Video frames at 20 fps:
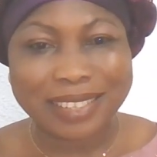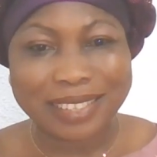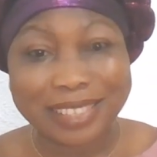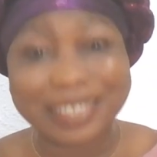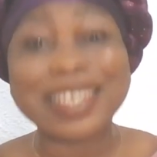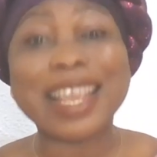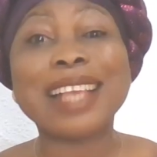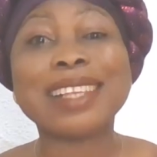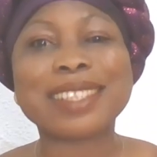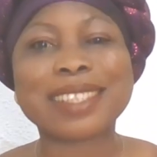
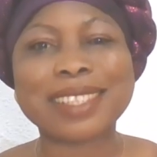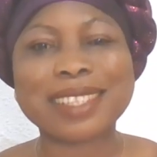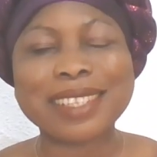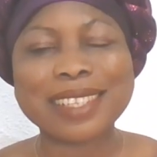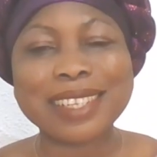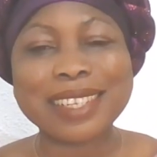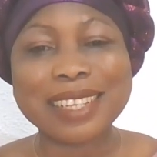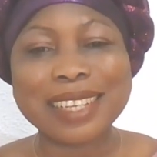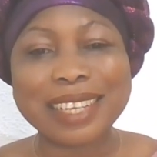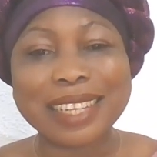Yes,
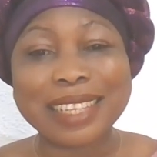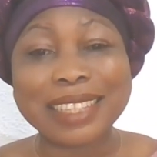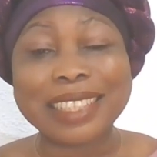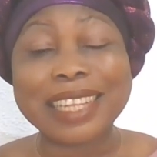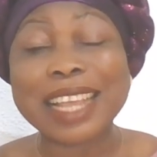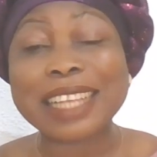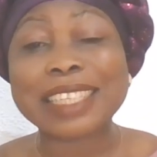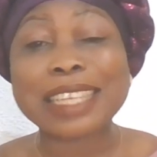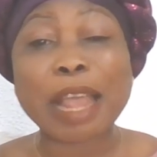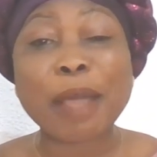
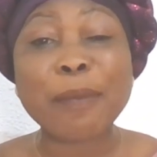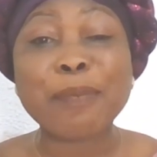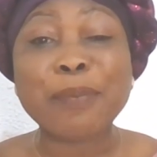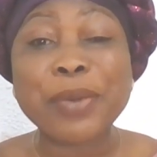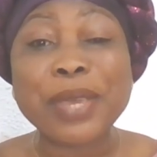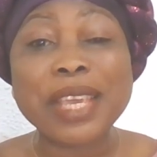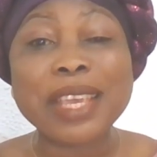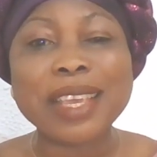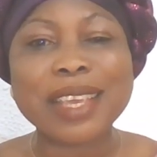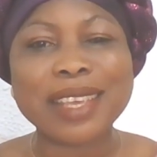there shall
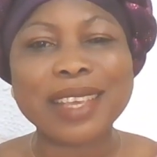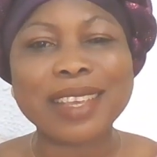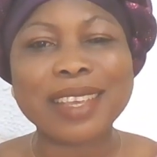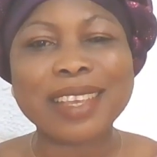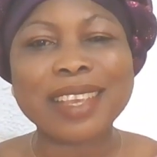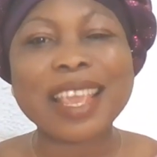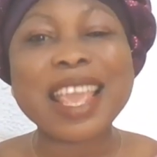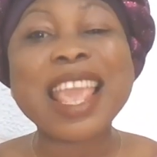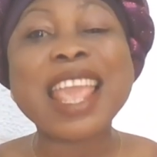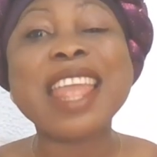be
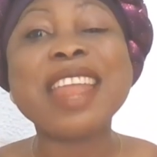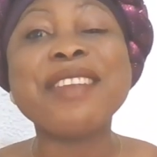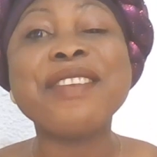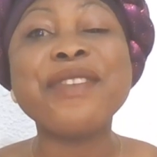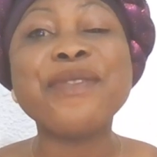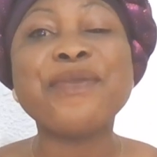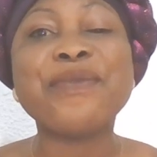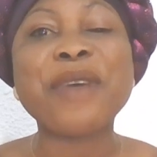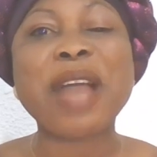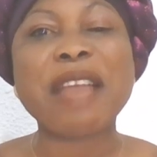a
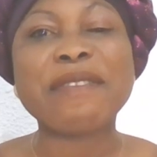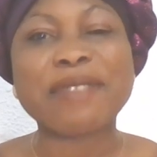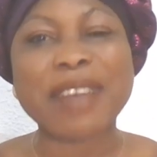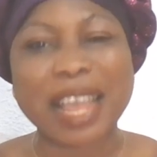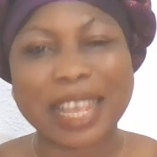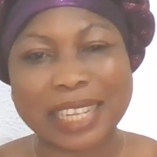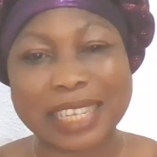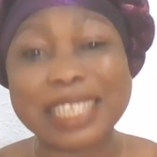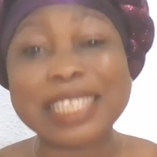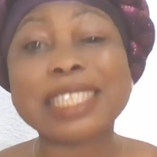
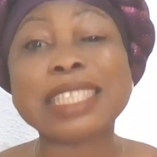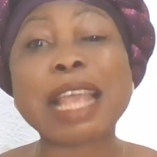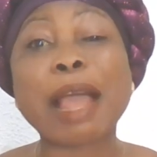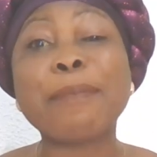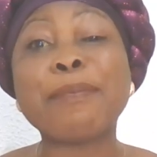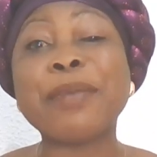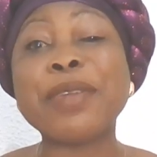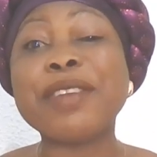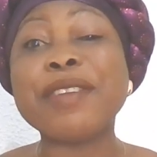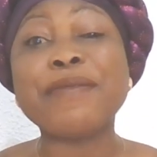revival. It
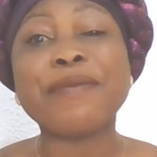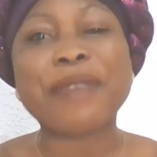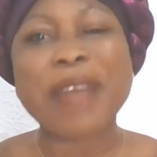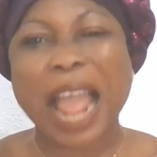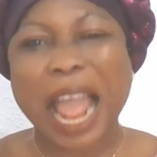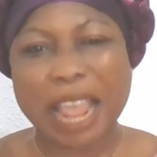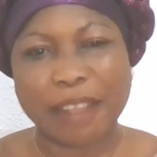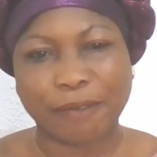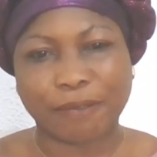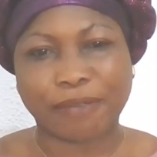shall be
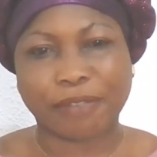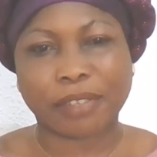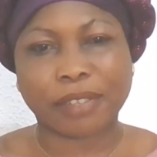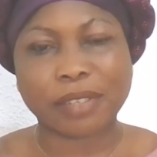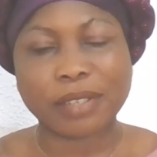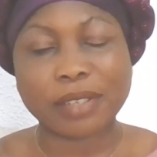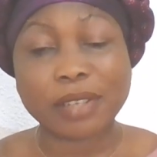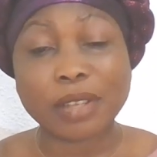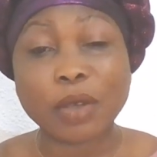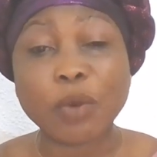revived.
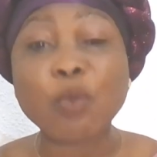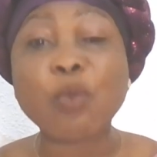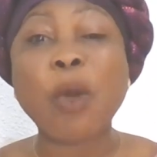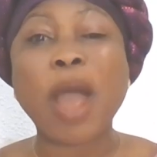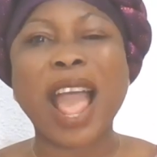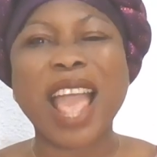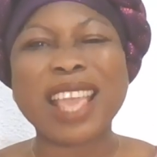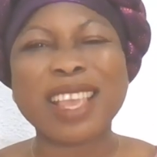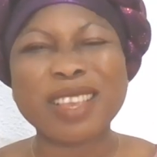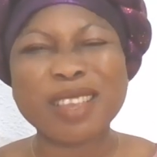
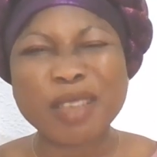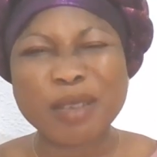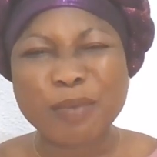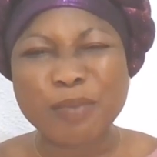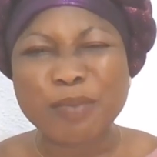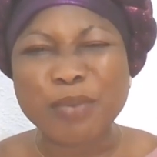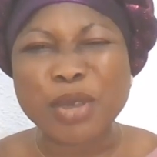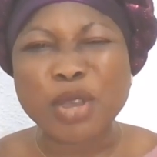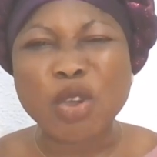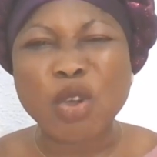Why?
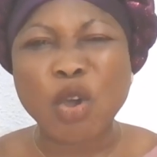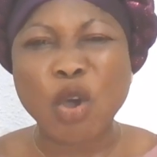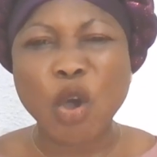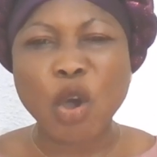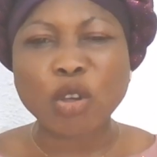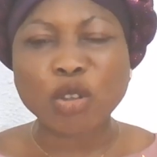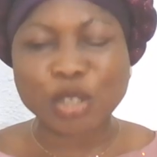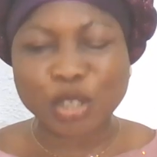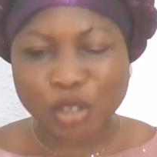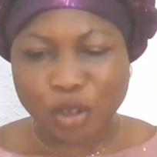
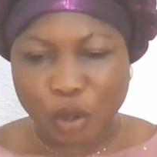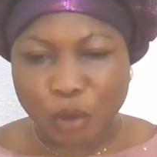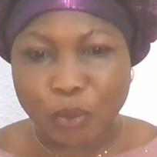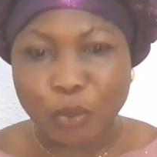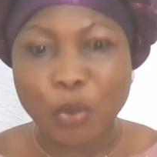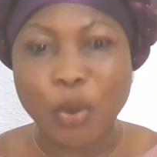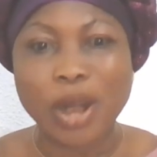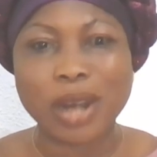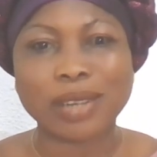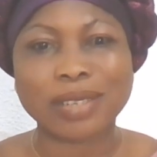Because of
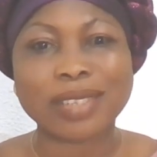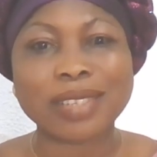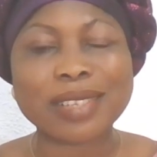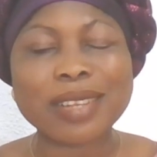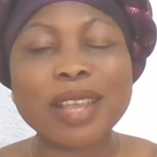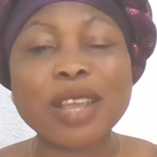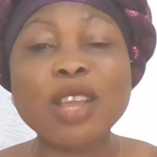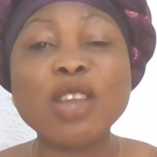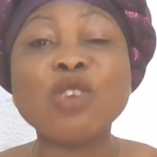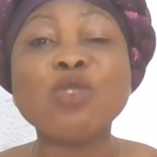words.
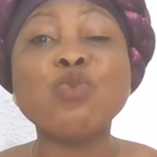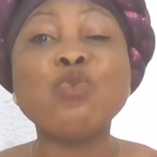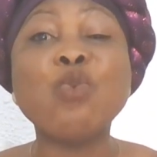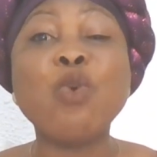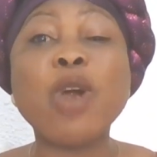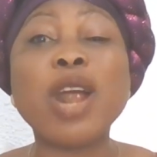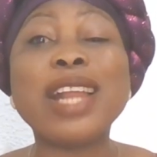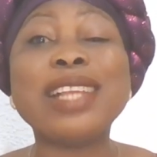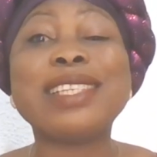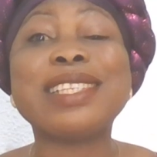
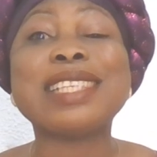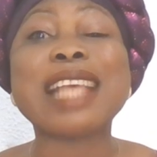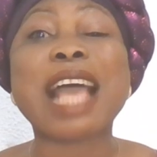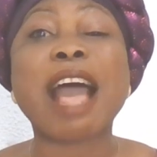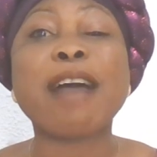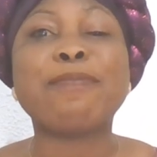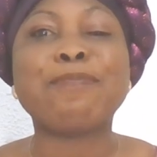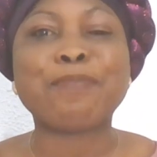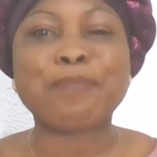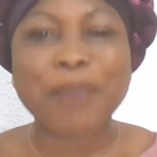Words
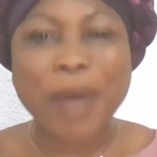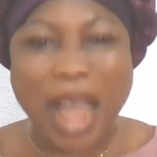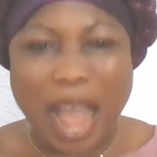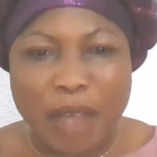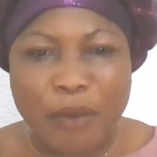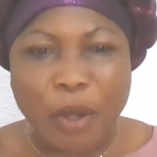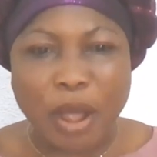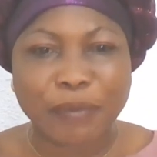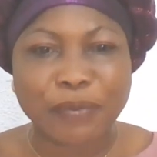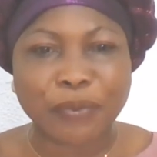are
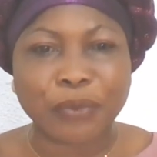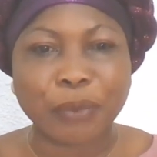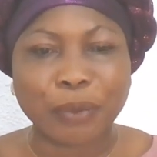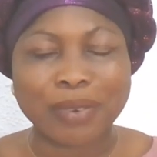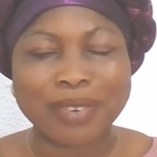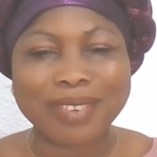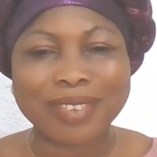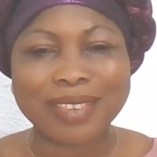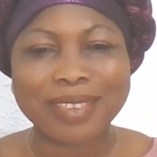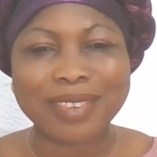powerful.
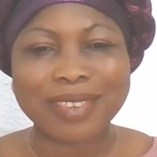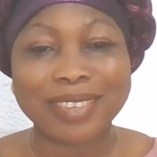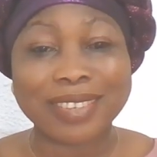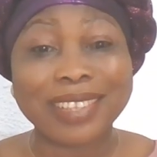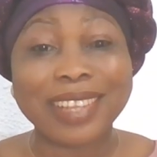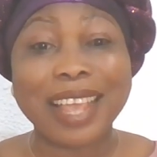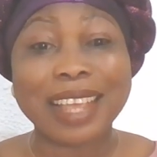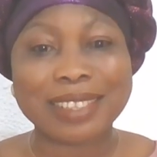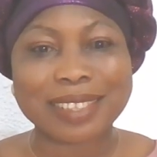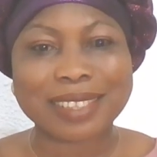
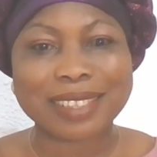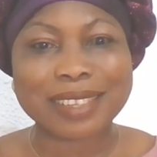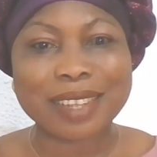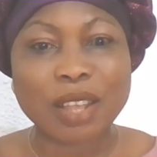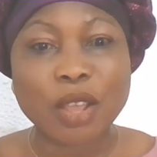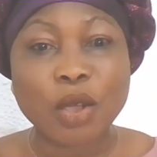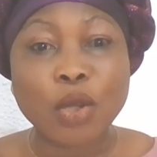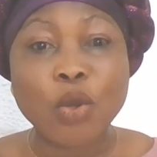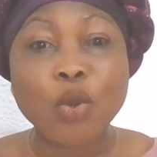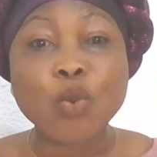Yes,
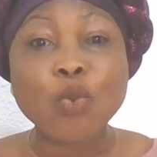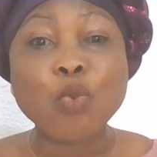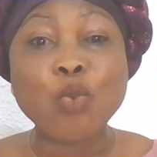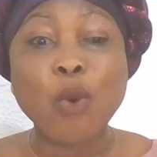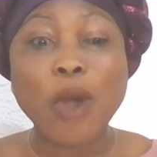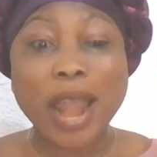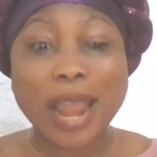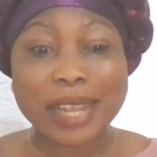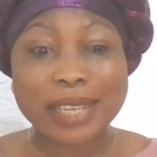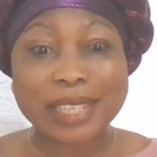
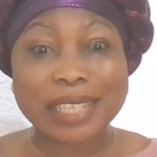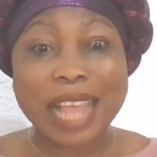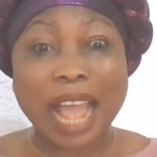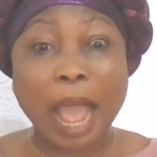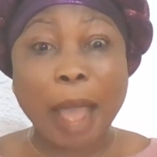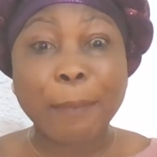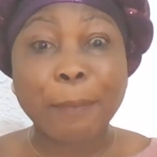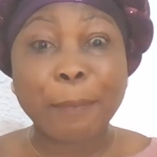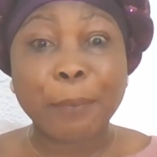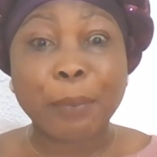words
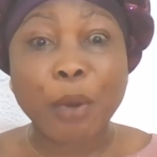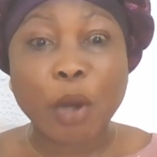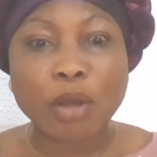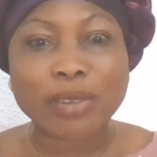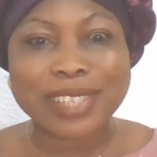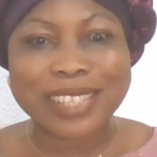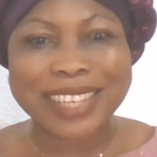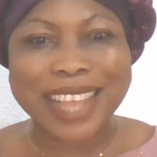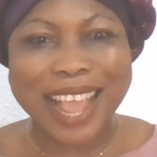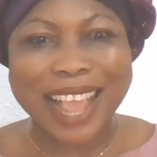are
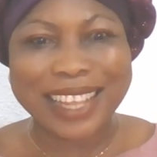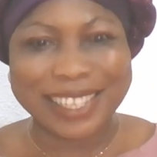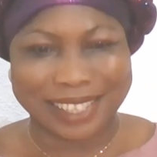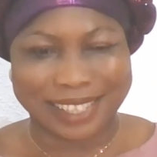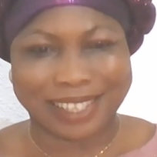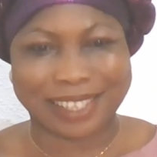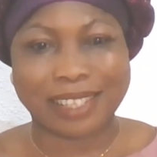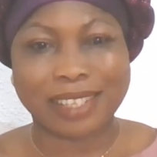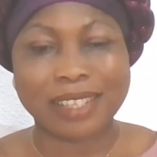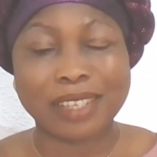potent.
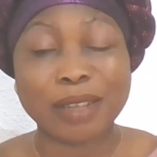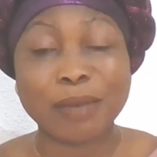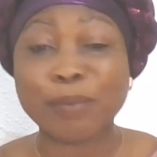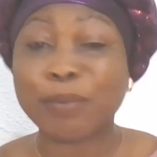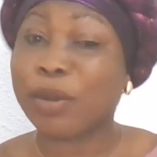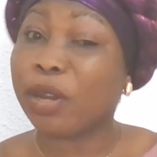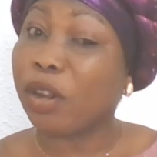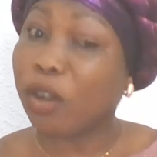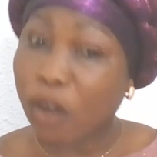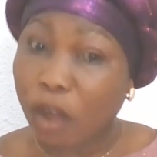
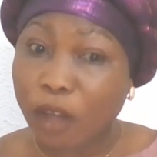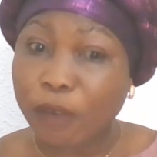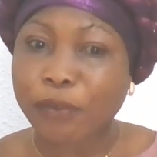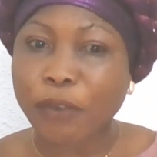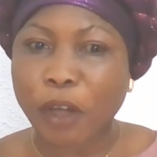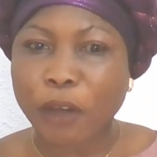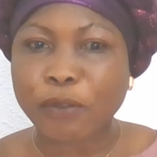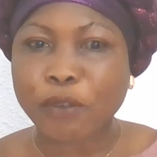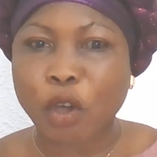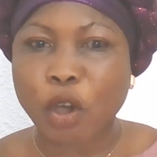
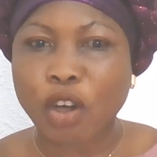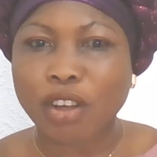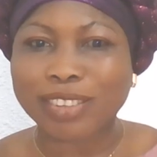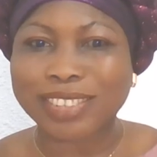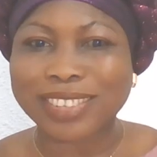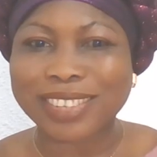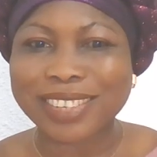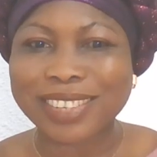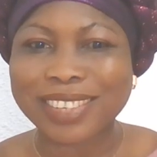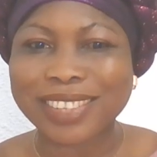Beloved of
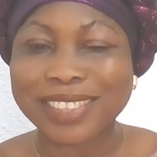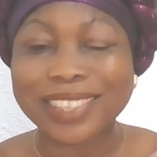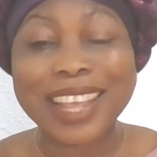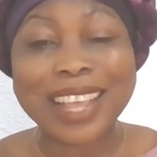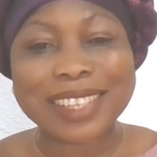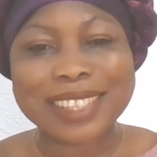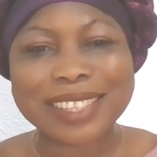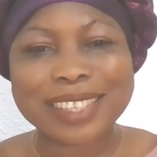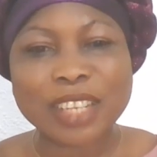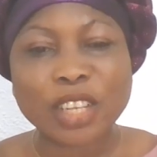God.
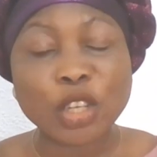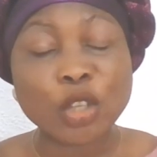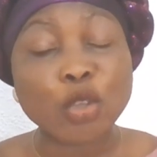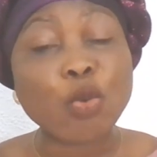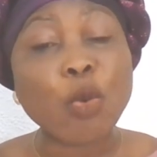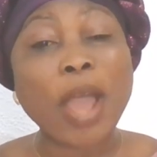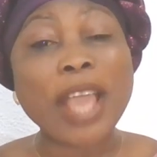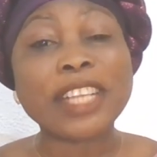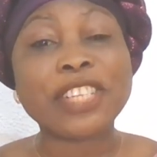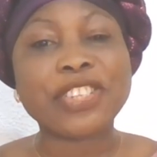Yes,
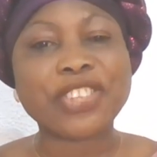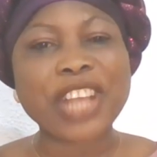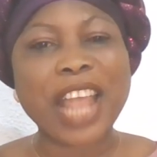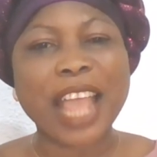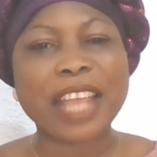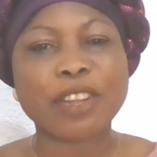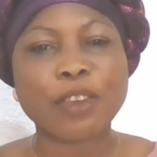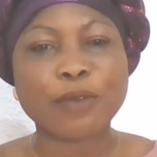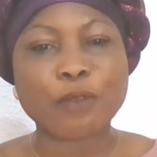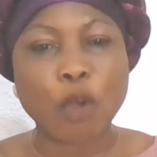you are a
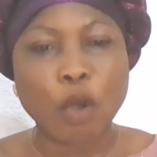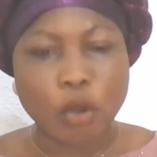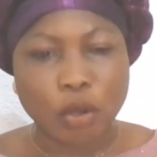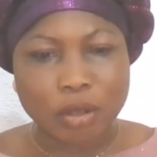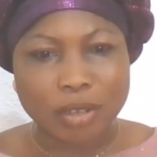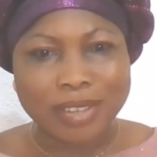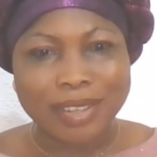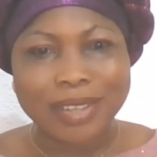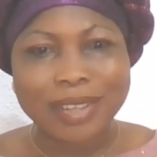child of God.